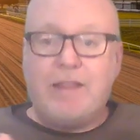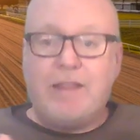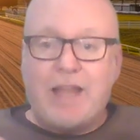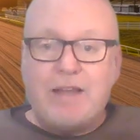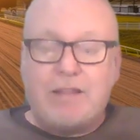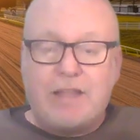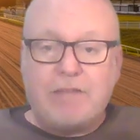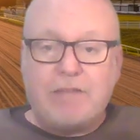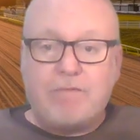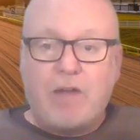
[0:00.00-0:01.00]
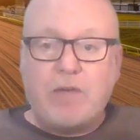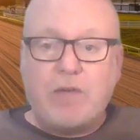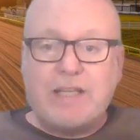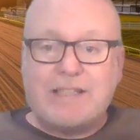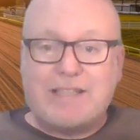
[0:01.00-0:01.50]
then think
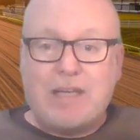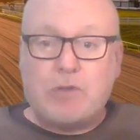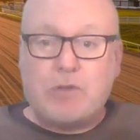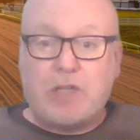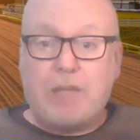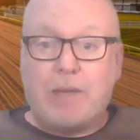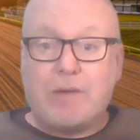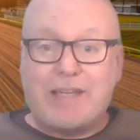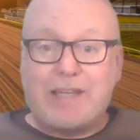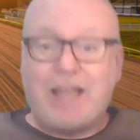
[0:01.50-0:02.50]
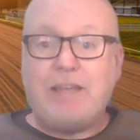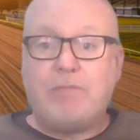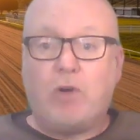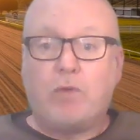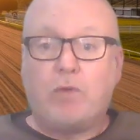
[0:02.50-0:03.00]
very seriously about getting
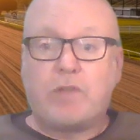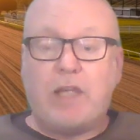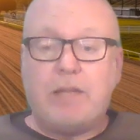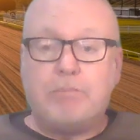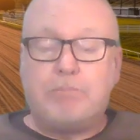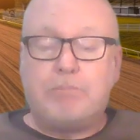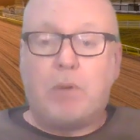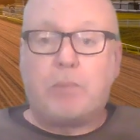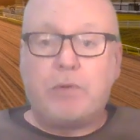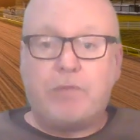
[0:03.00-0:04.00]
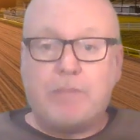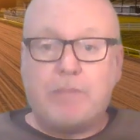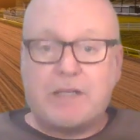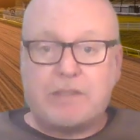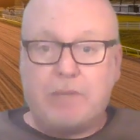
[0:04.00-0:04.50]
involved in Bombproof and
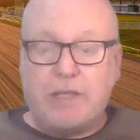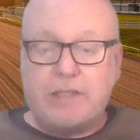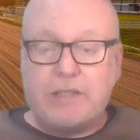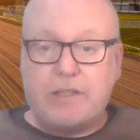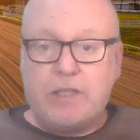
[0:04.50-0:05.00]
Mastermind.